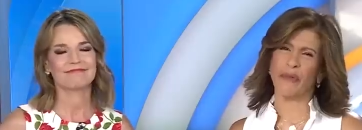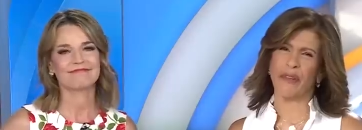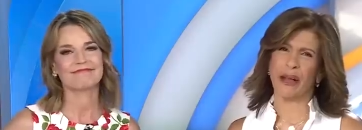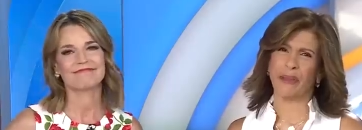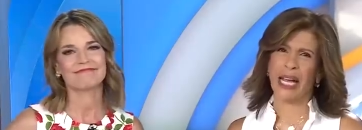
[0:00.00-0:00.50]

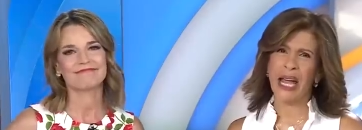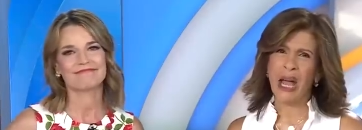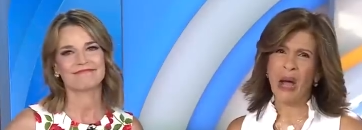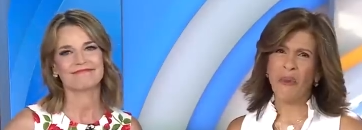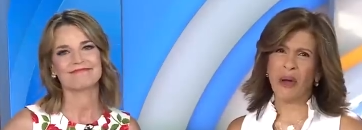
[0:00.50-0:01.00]
Speaker 1: family
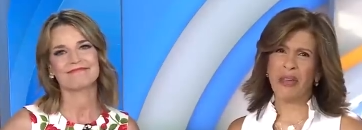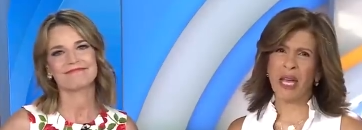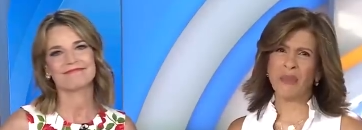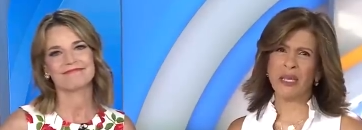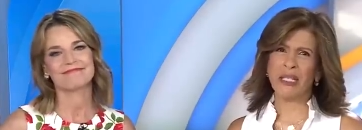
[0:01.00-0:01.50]
with
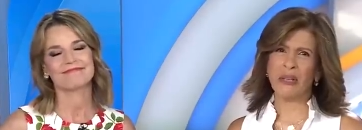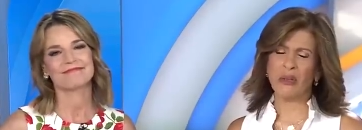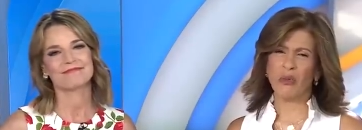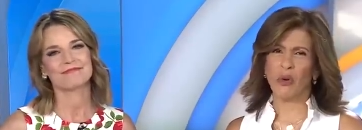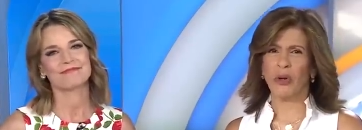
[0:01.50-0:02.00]
N B C
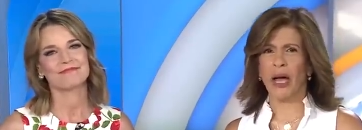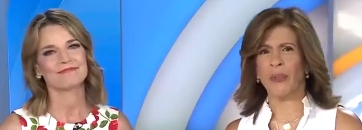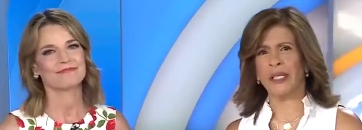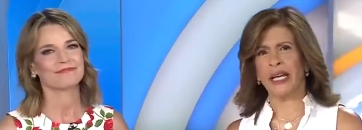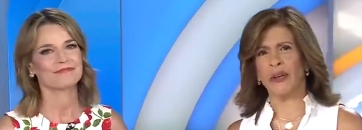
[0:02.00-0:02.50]
News royal
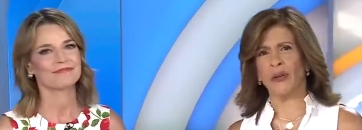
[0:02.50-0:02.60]
commentator